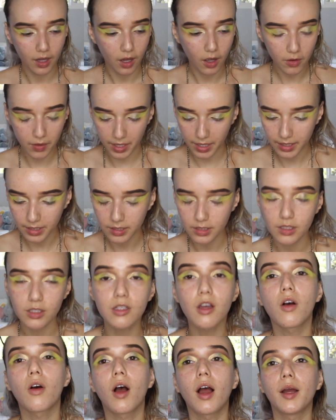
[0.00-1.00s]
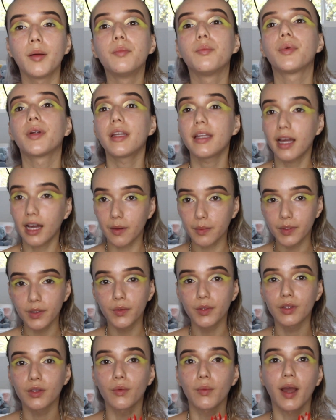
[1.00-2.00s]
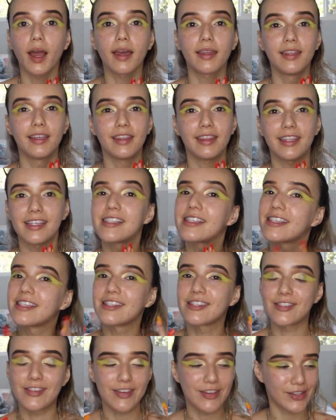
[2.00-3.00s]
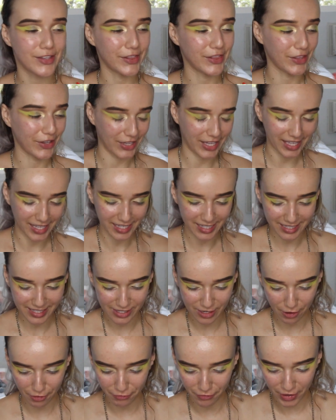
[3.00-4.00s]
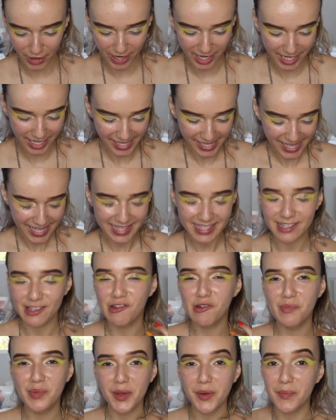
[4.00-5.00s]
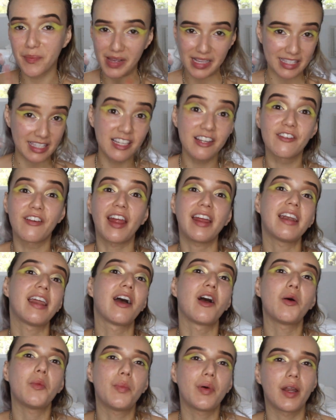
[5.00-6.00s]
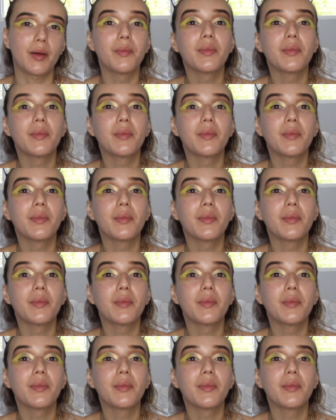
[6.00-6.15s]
Okay, so I'm pretty happy with the way that this is looking so far. It's a little bit messy right now, but